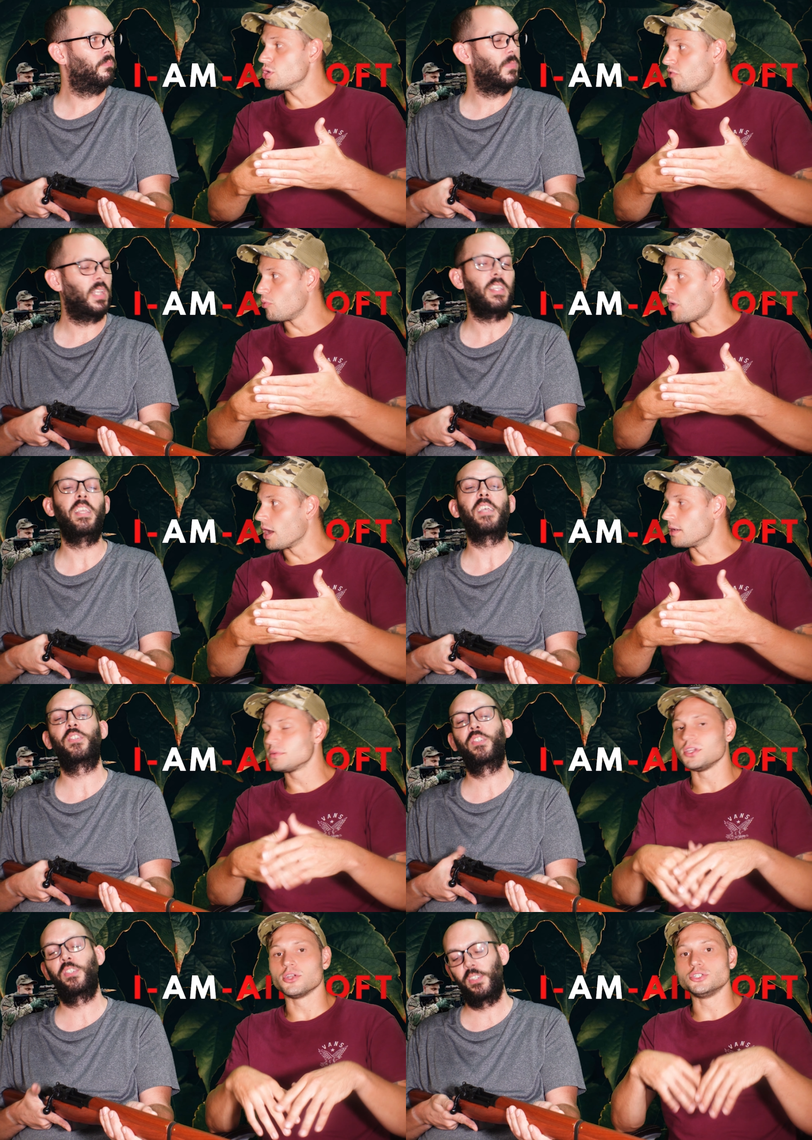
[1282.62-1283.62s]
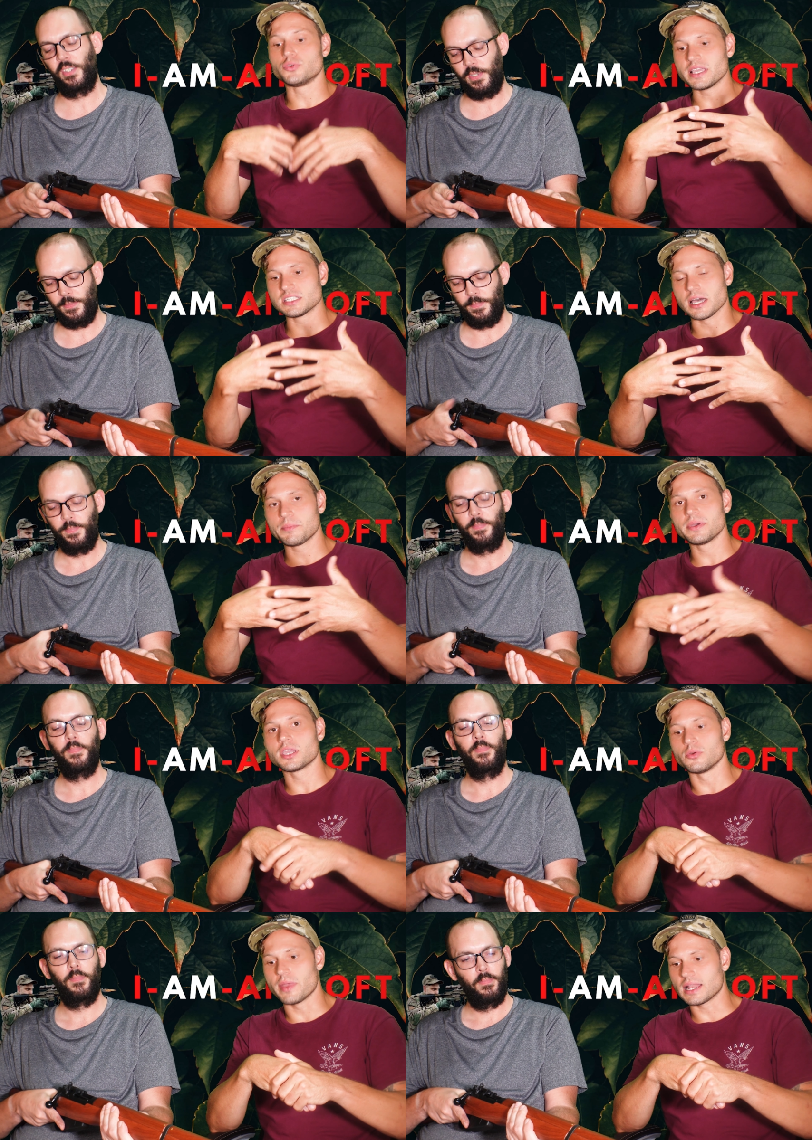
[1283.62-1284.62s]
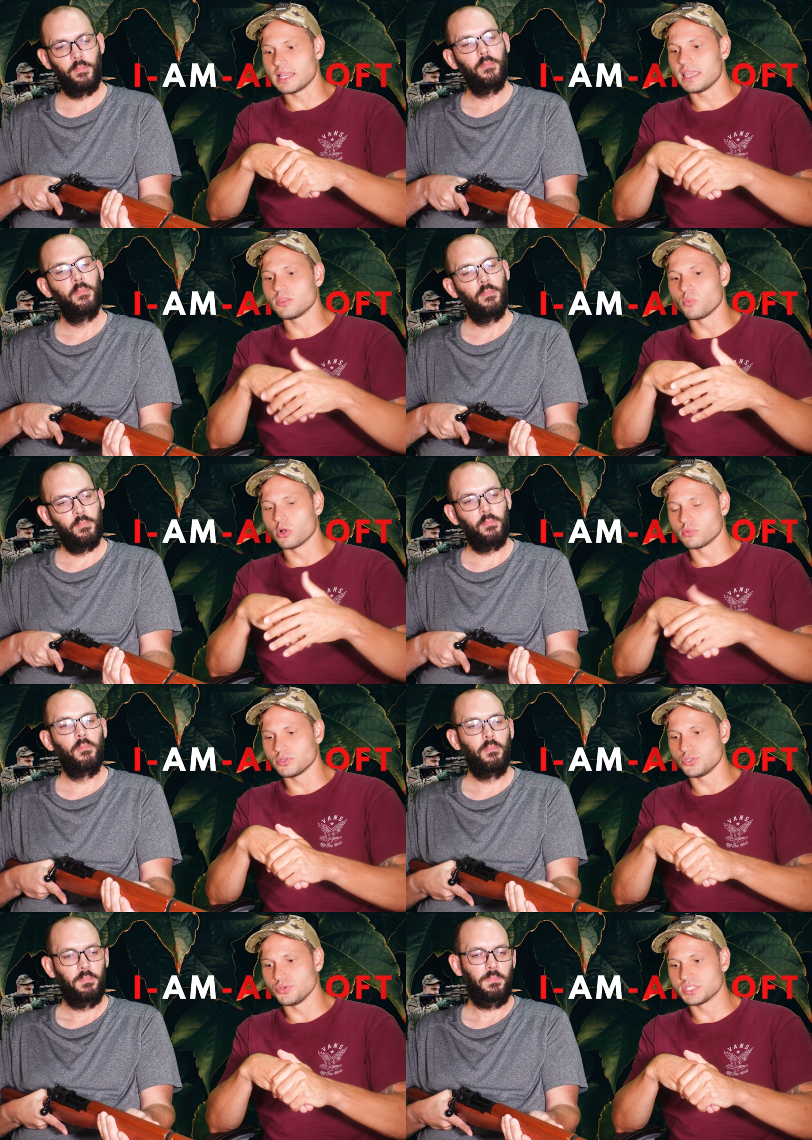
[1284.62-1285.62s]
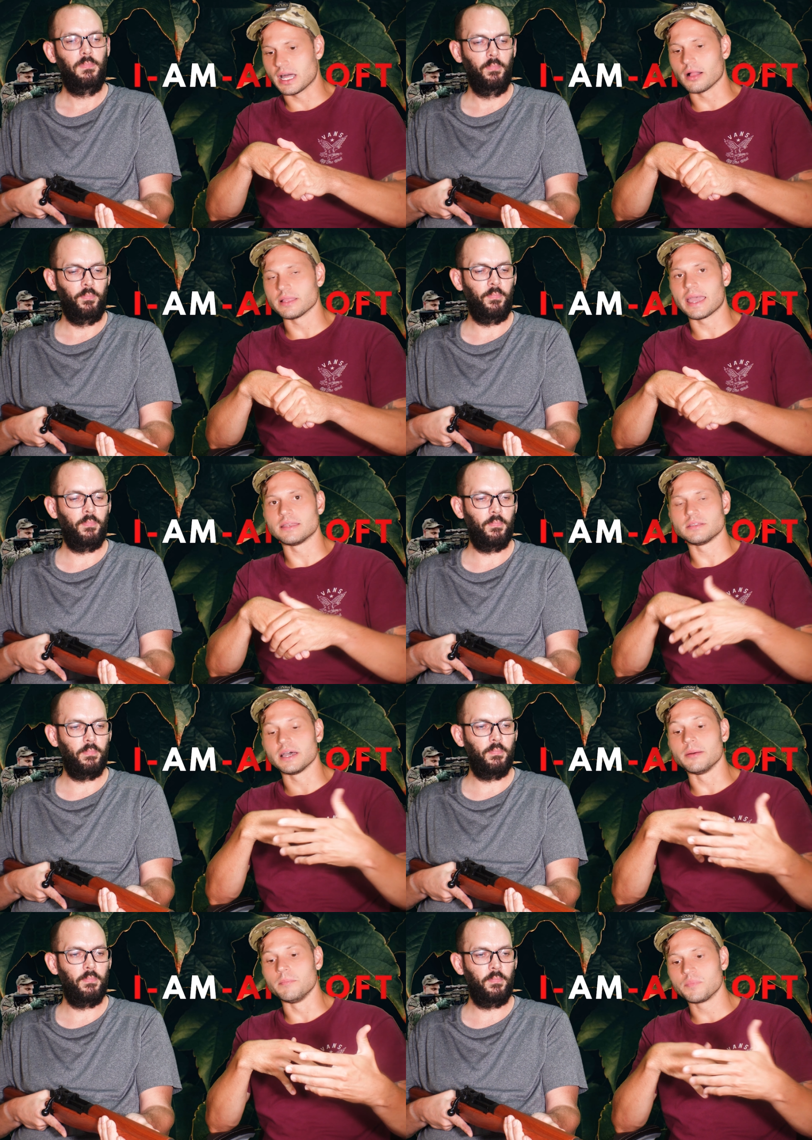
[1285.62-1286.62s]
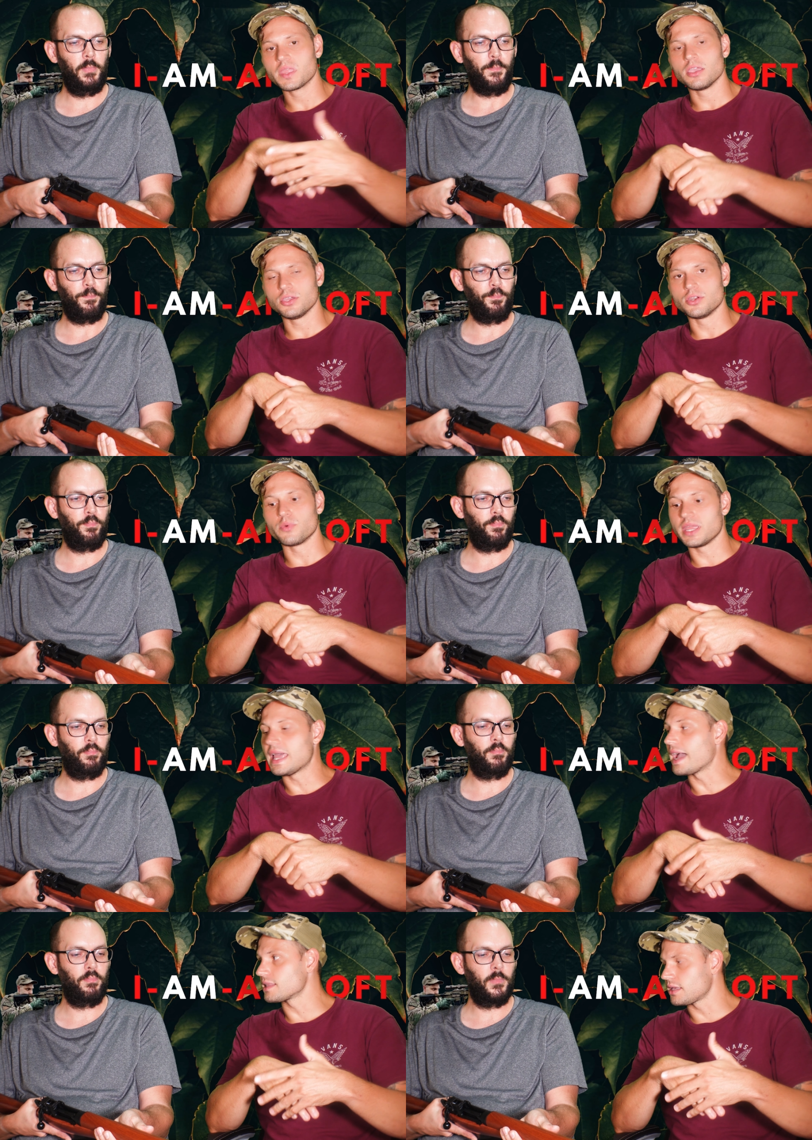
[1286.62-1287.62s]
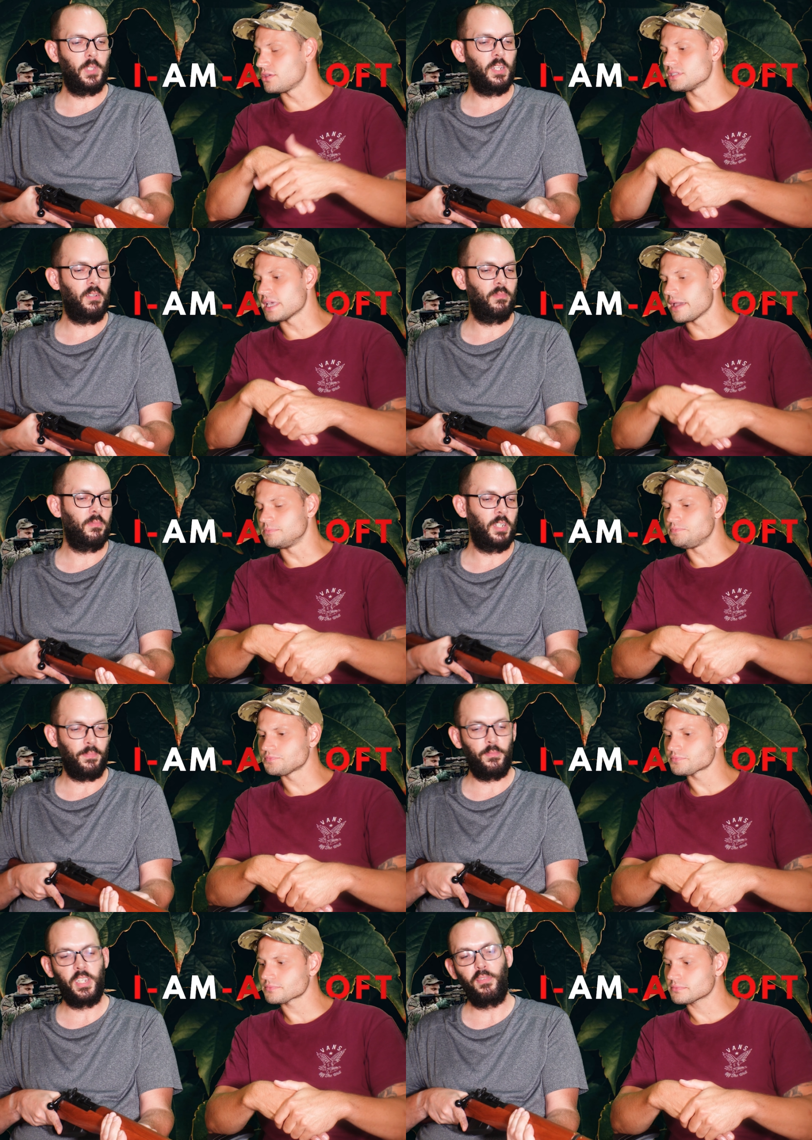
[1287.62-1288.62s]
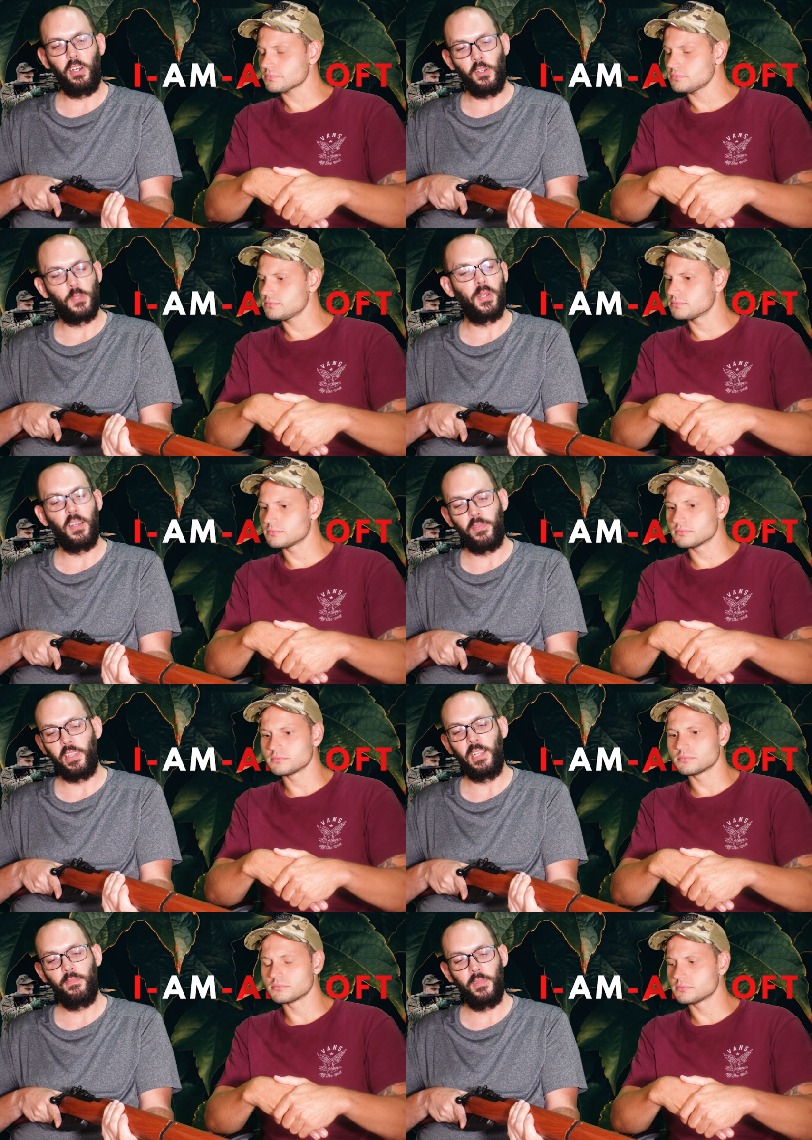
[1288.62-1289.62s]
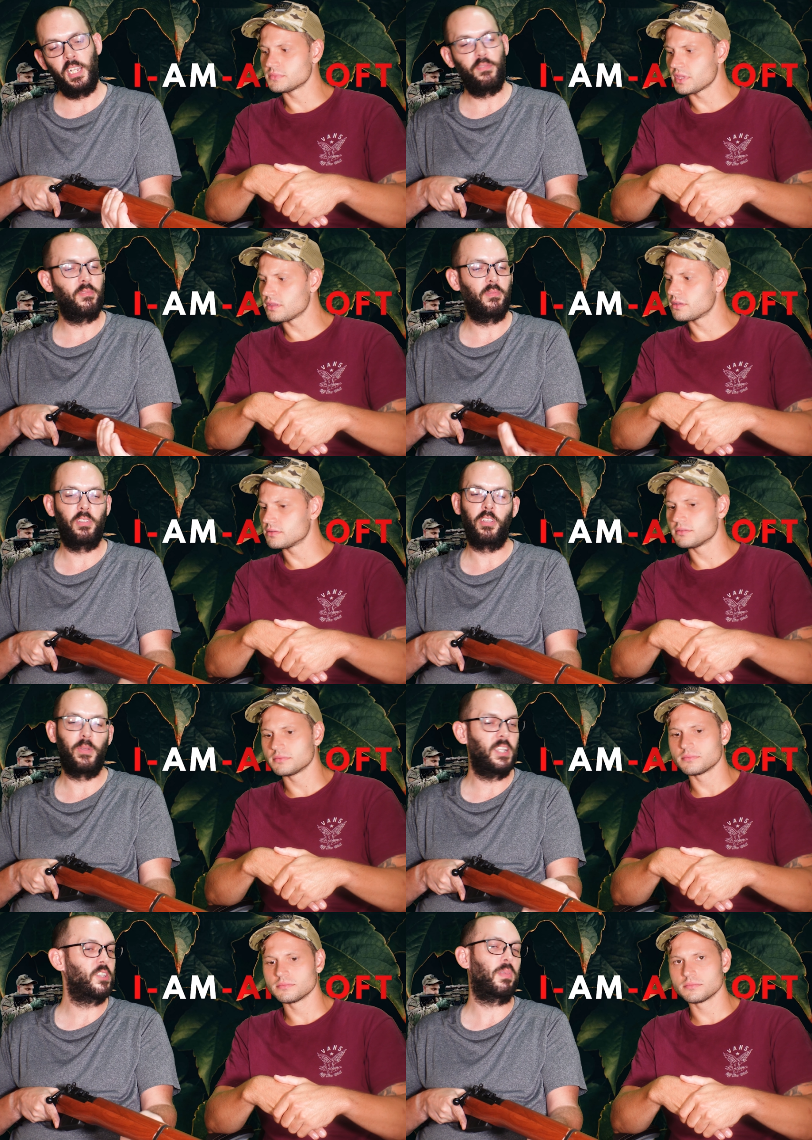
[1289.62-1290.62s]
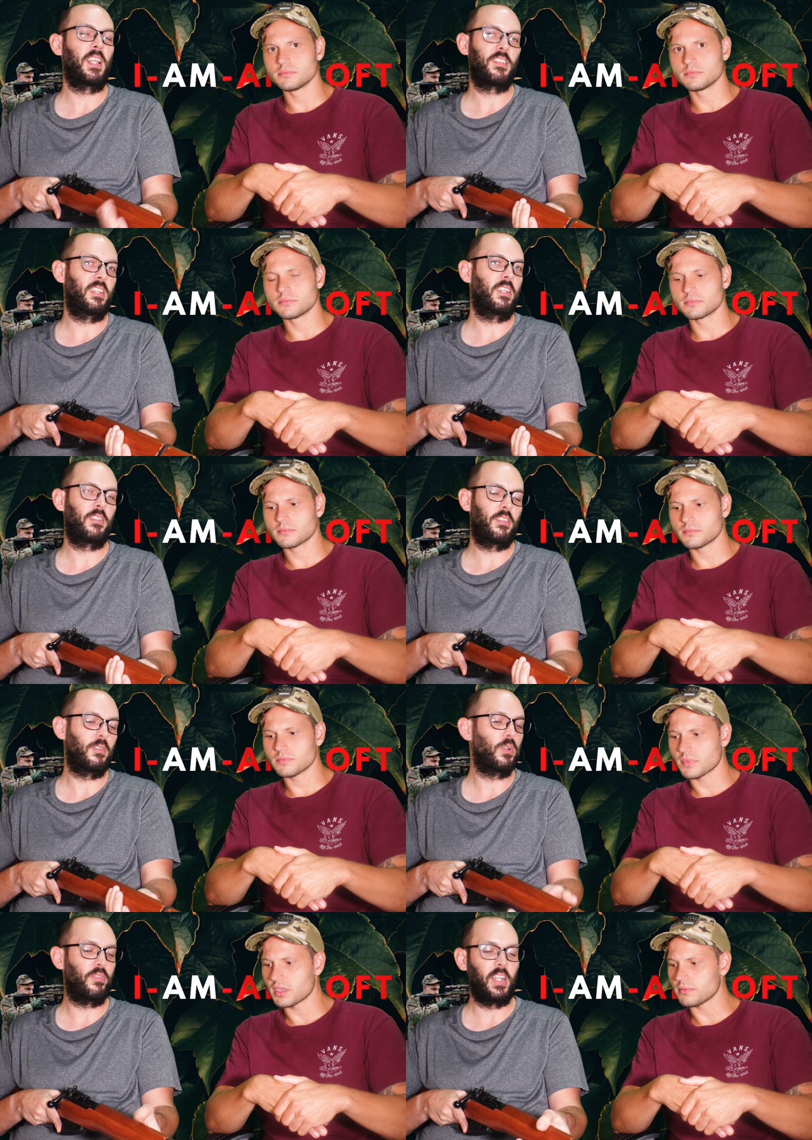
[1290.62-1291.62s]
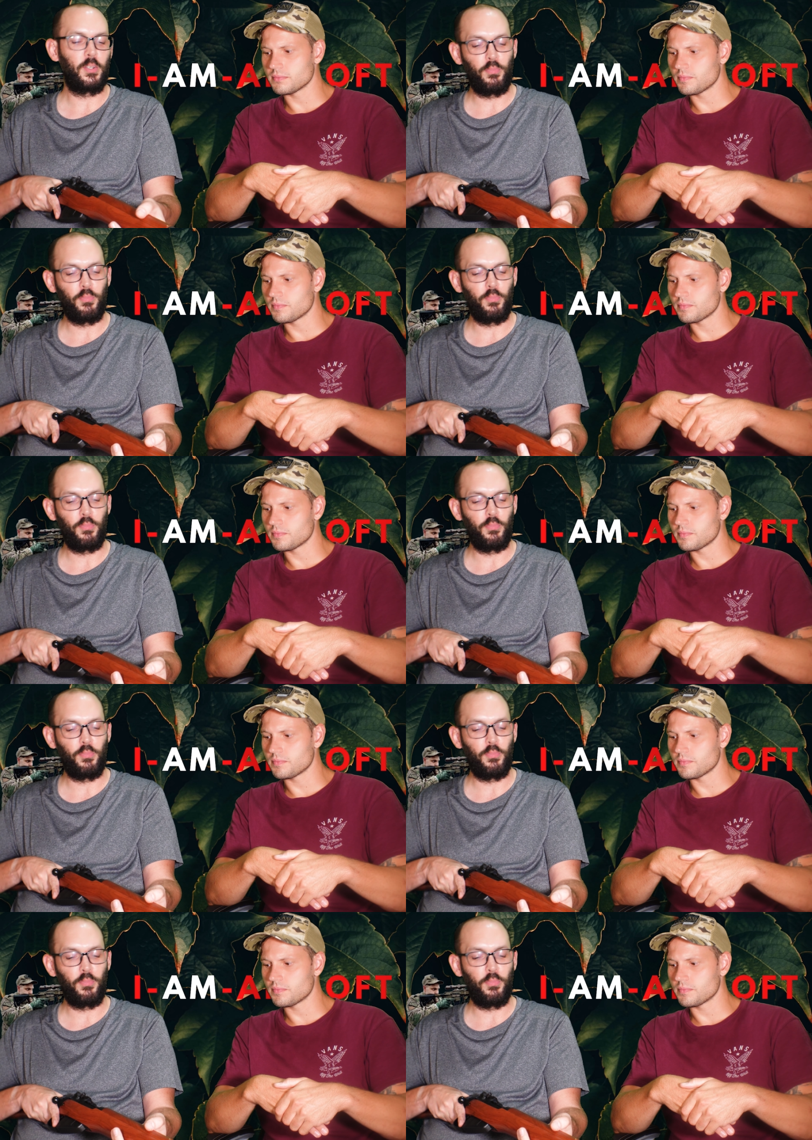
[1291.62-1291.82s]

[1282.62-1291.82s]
Speaker 1: uniform on, yes. you know, dress up correctly, the World War II style, and um, yep. you know, reenact like you and say.
Speaker 2: yeah, definitely looks the part for that. Even though it is plastic, the wood effect's